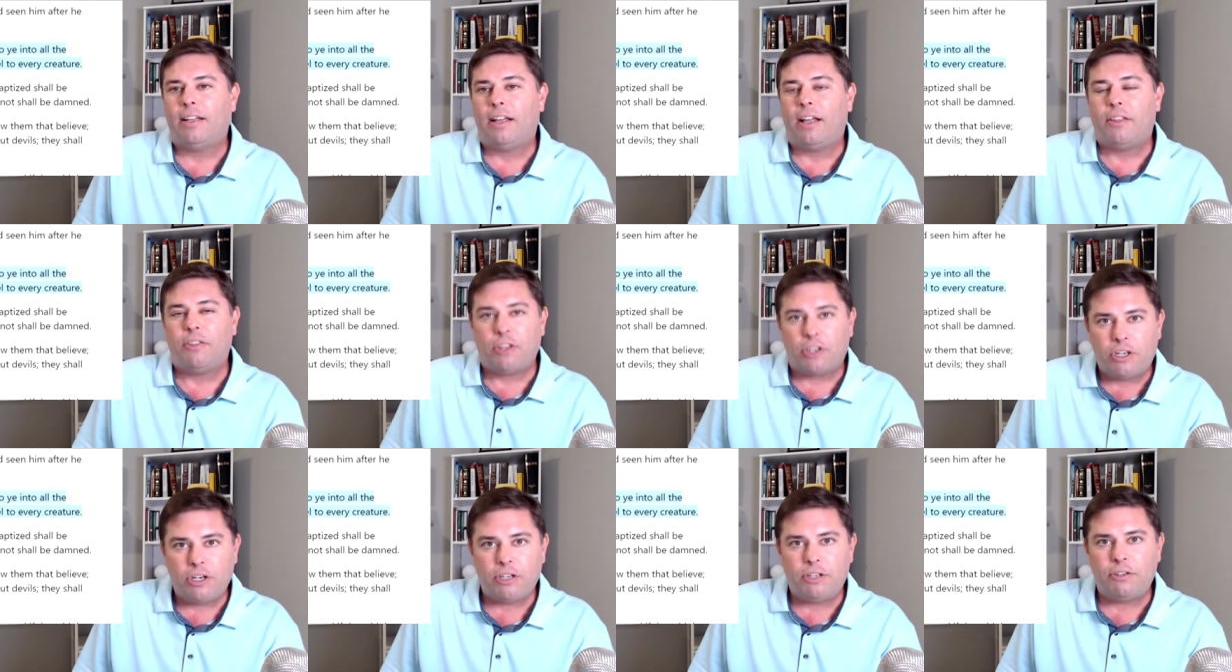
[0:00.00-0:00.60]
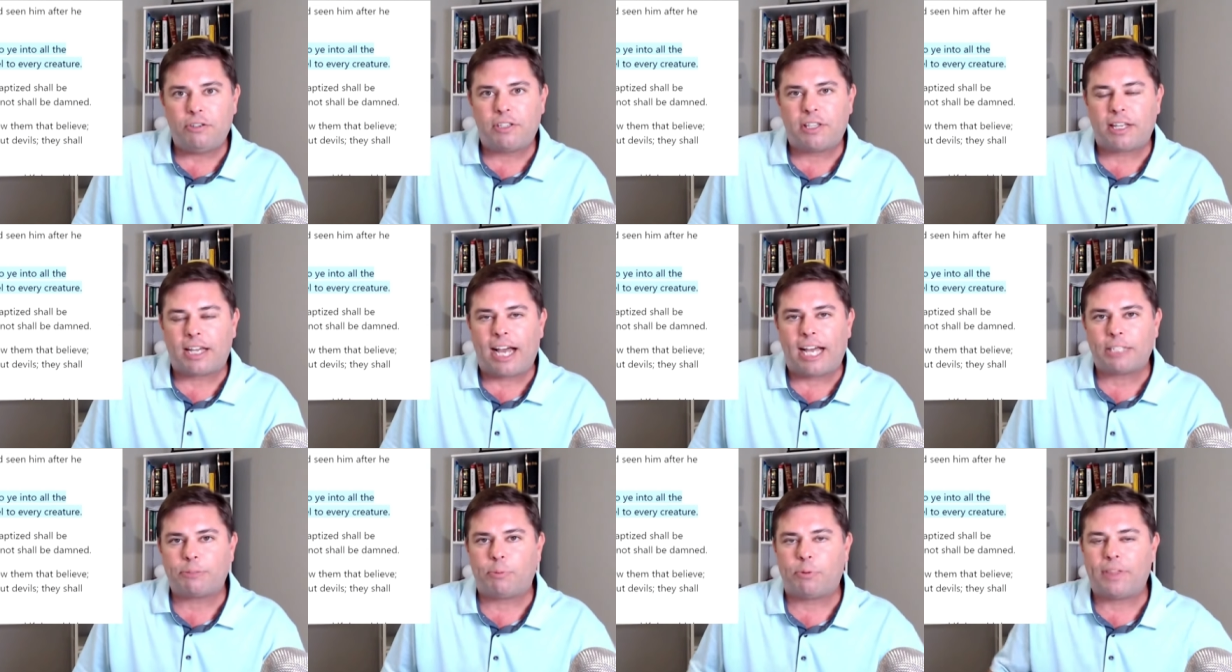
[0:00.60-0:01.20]
the good news of the
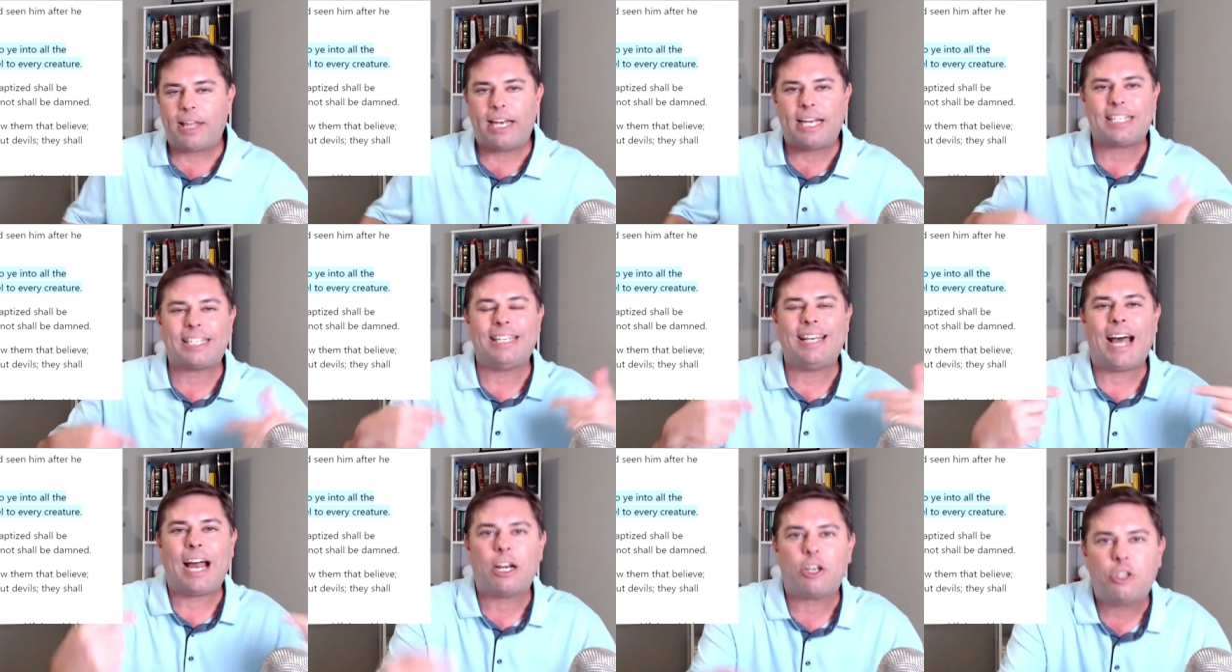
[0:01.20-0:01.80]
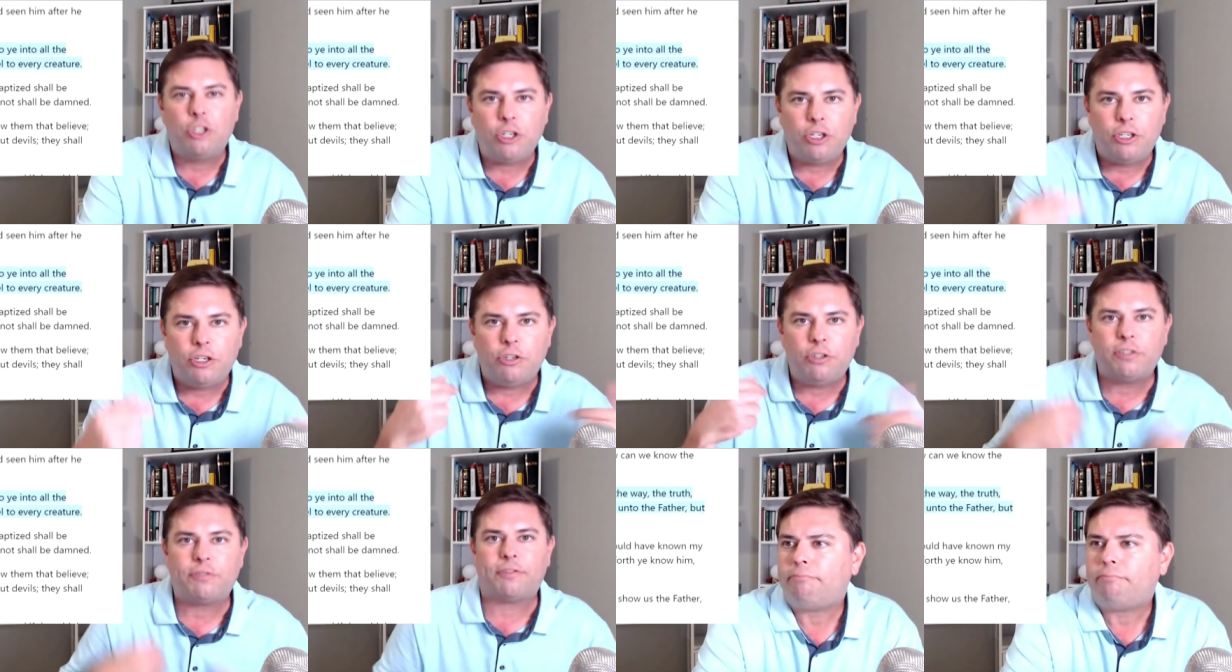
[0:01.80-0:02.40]
gospel, then it's not good
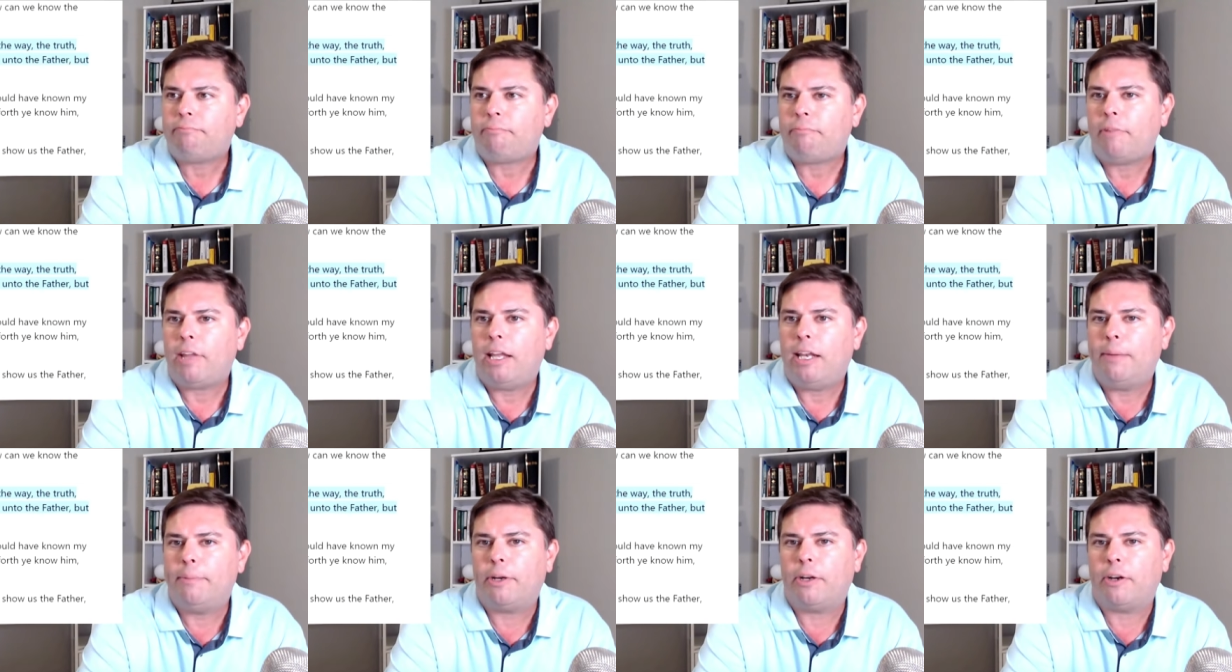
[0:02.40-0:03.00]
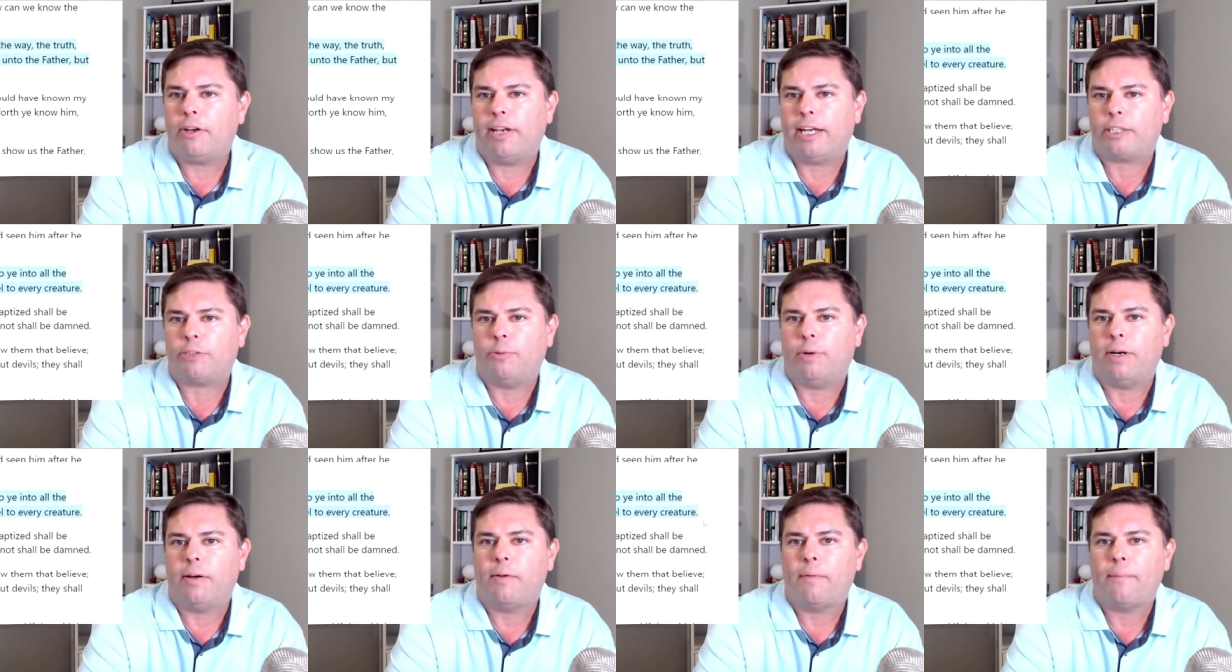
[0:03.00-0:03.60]
news for them. Let me go to the next one.